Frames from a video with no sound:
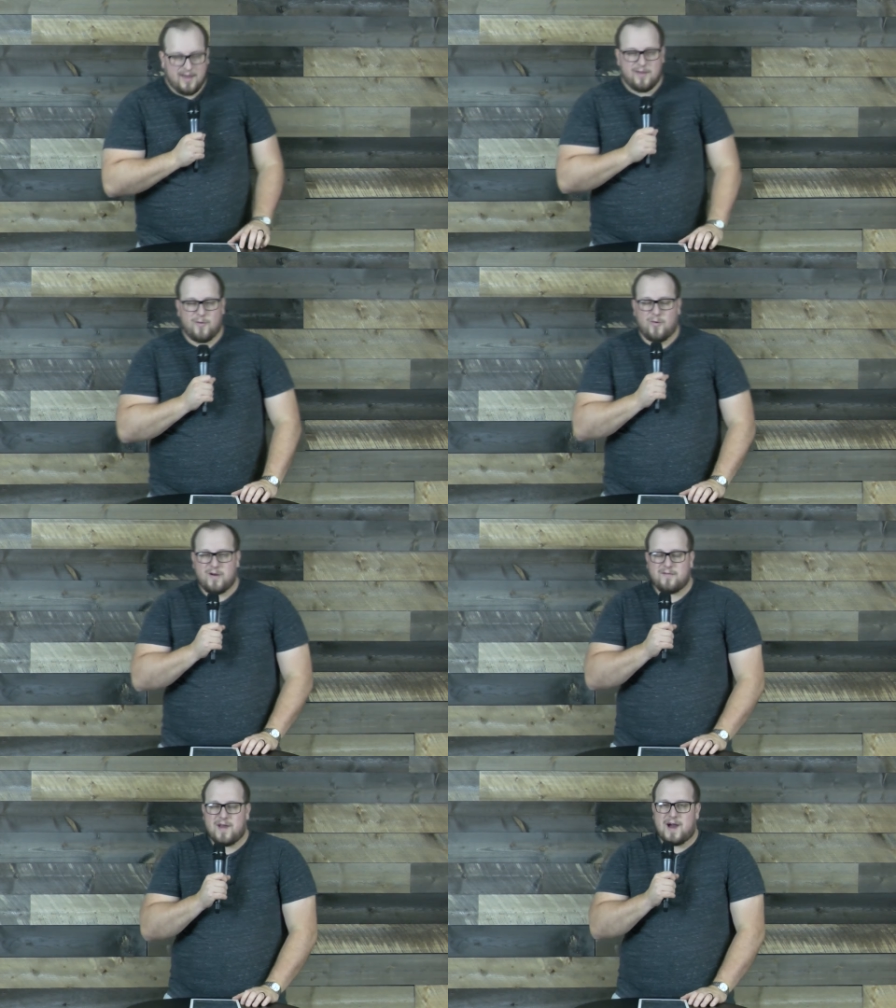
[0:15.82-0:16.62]
the
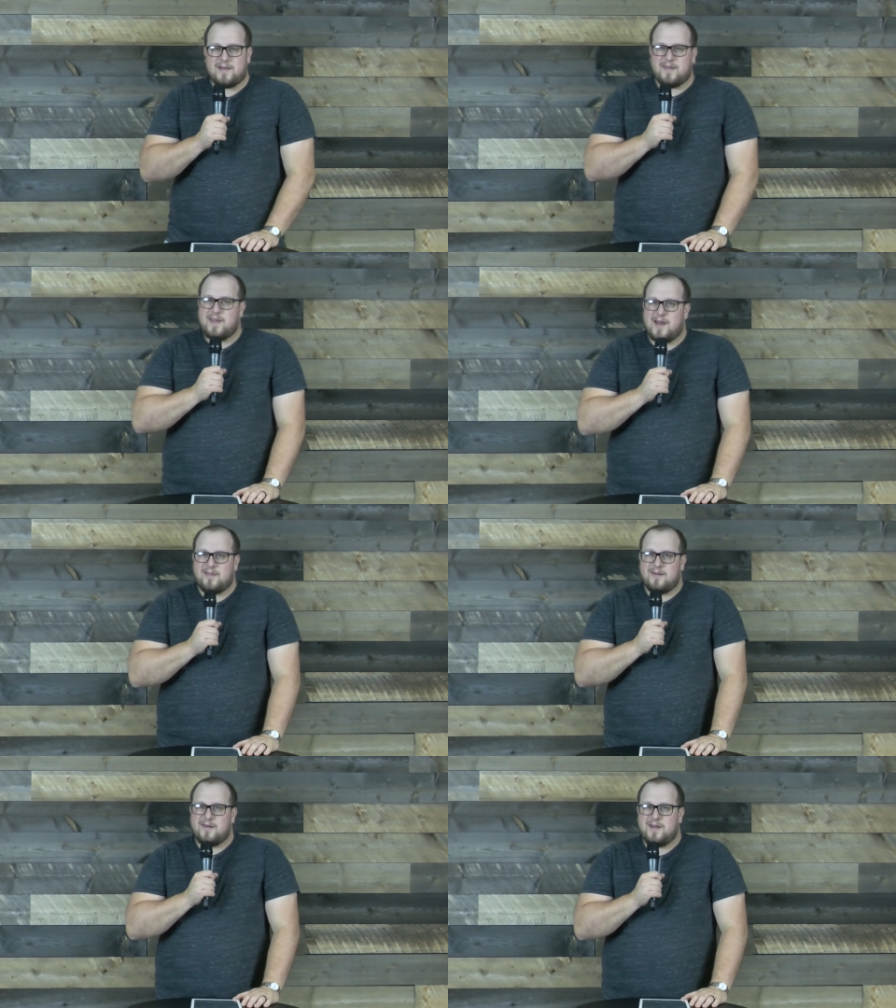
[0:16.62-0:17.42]
Word of God
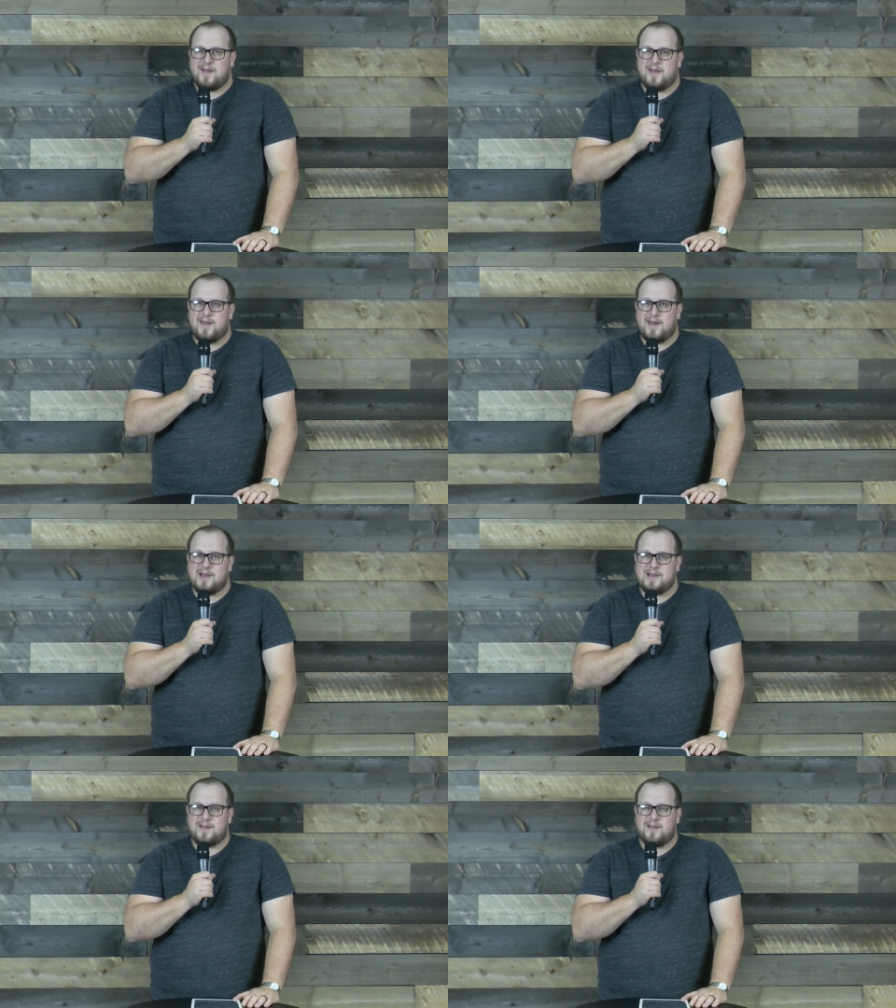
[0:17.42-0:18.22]
together
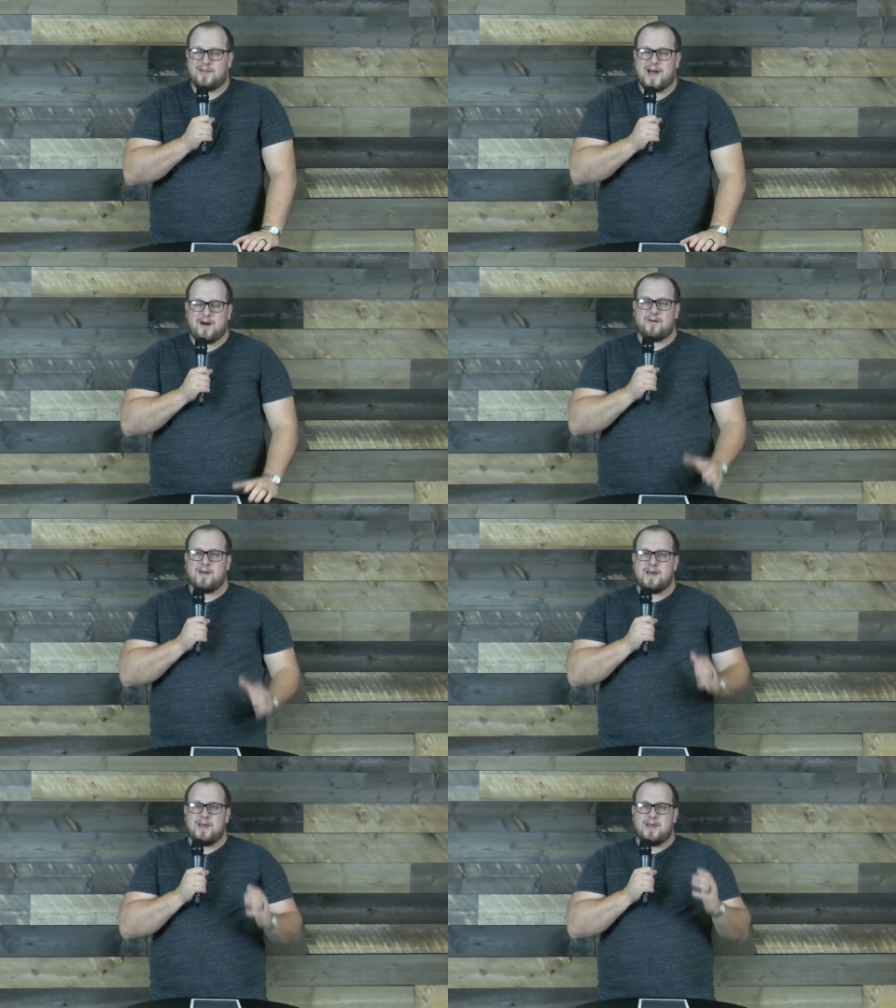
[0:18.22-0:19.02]
and to allow
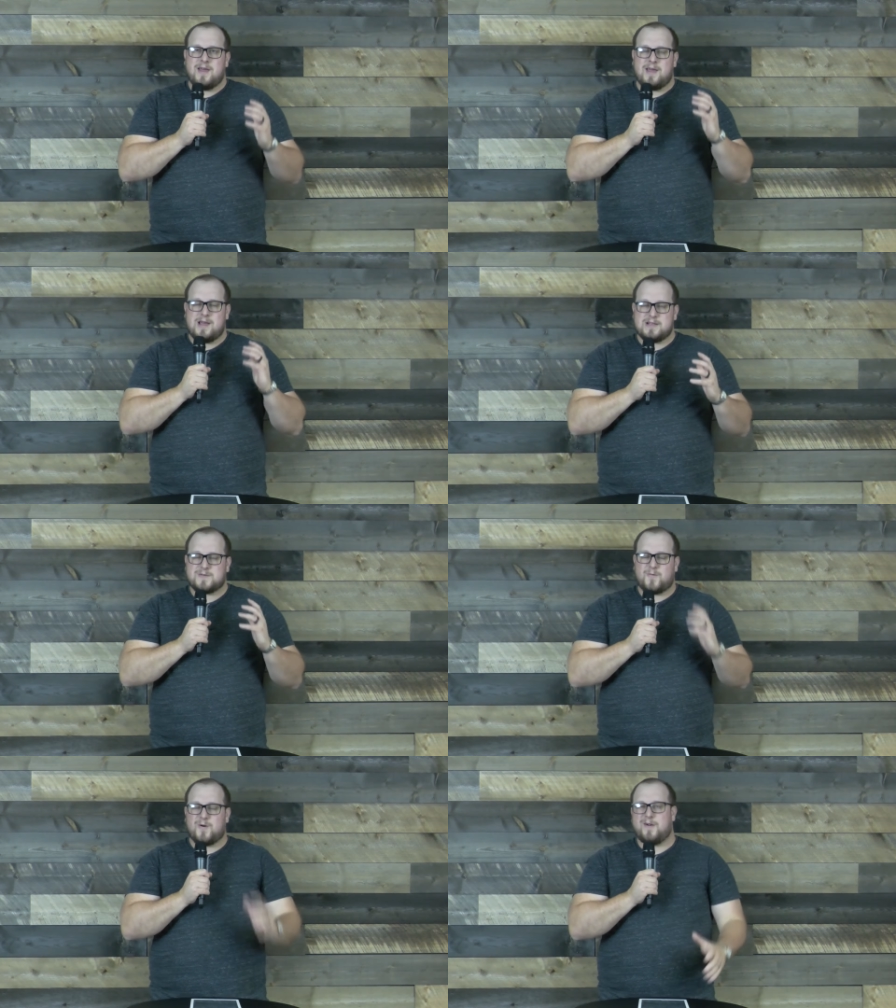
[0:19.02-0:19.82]

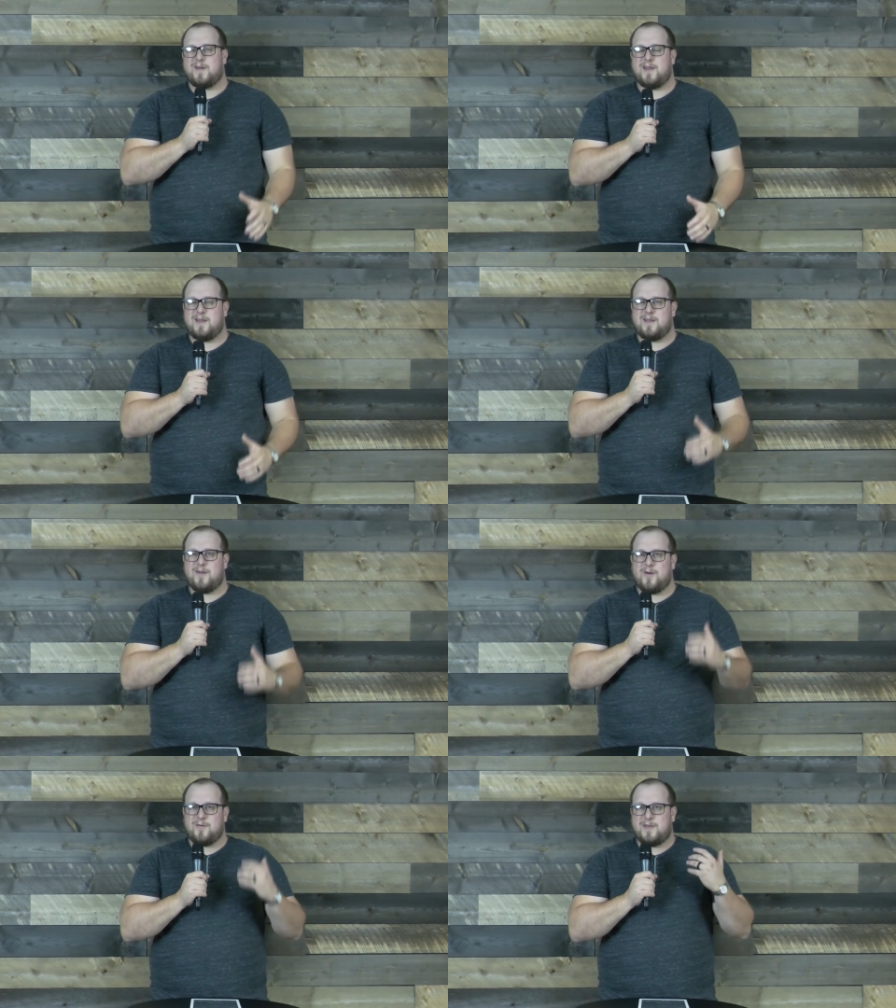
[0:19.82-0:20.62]
His Word to
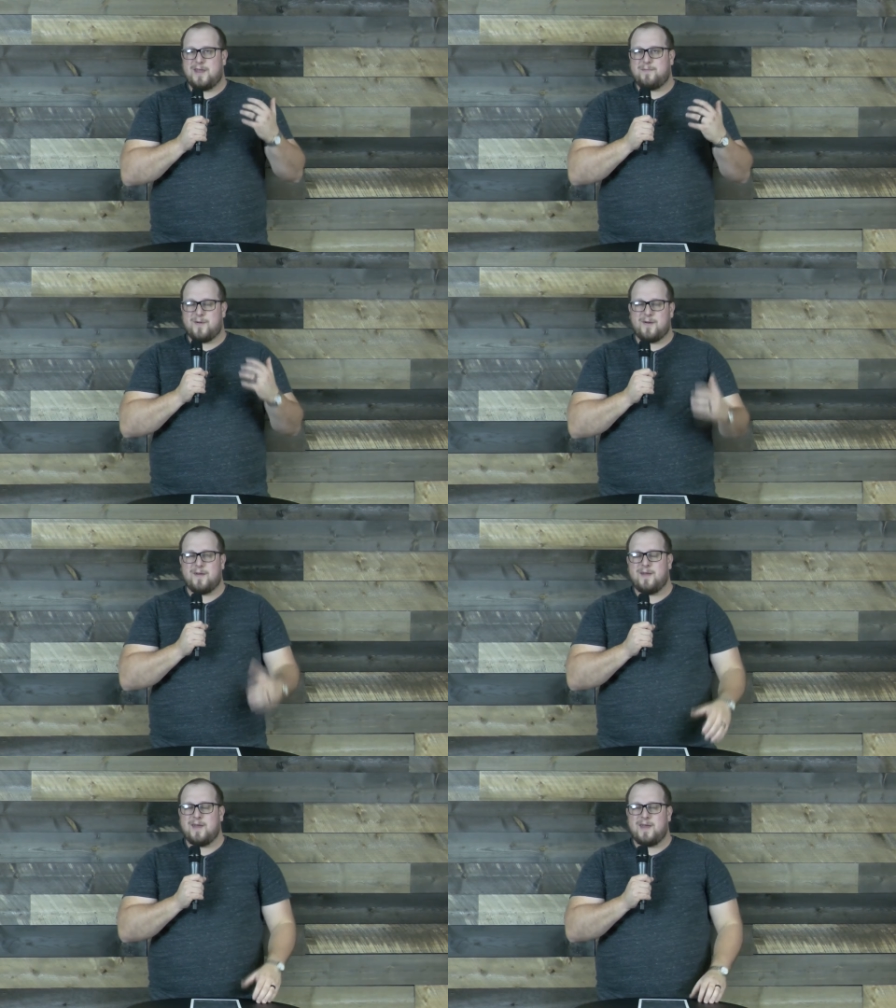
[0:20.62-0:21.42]
grow deeper
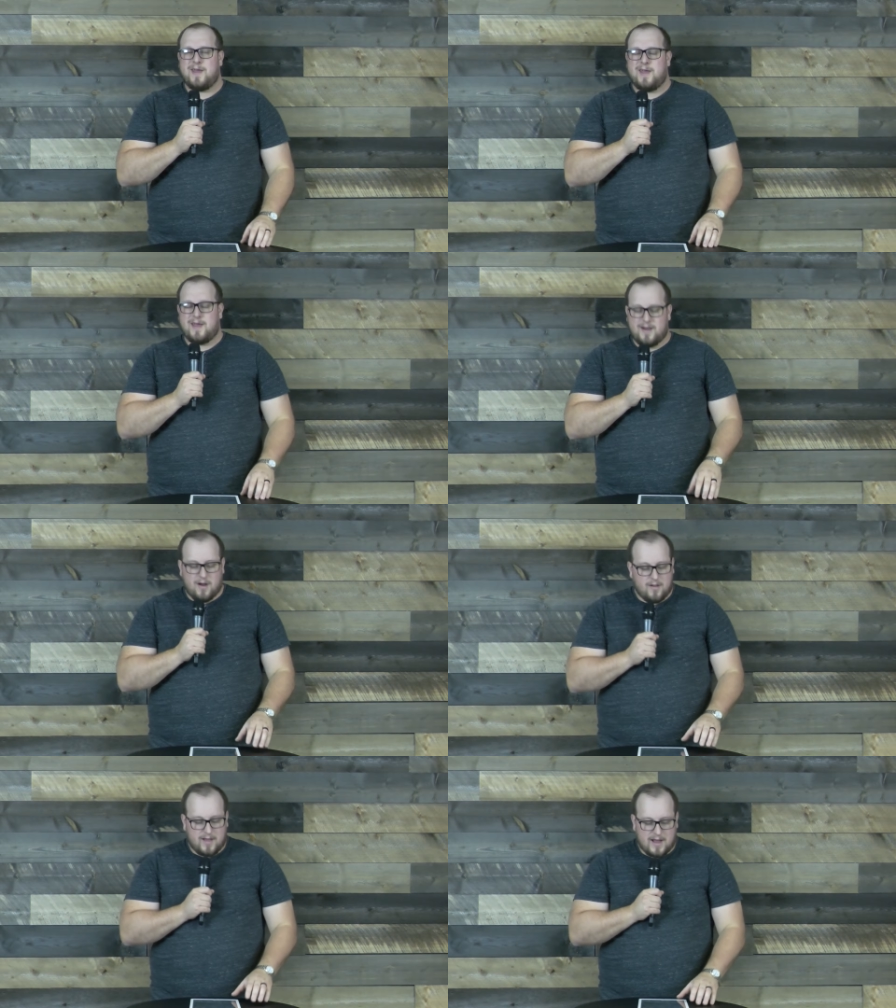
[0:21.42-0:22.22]
in
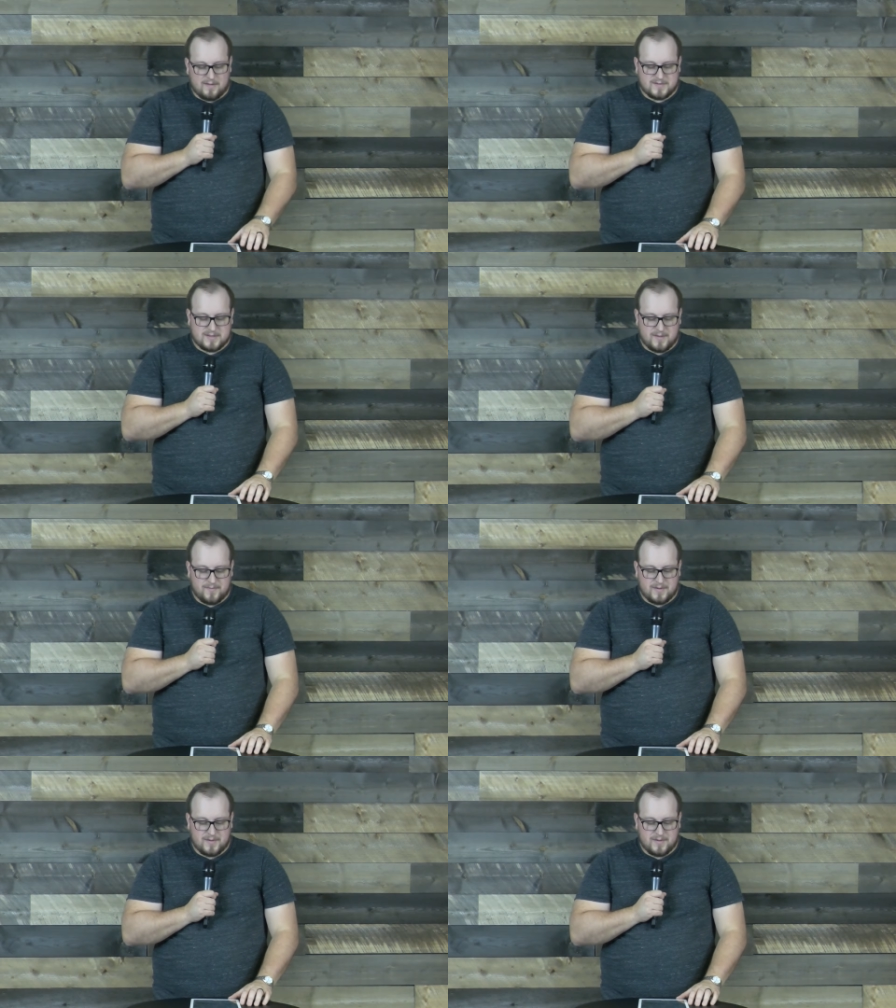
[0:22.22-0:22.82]
our lives.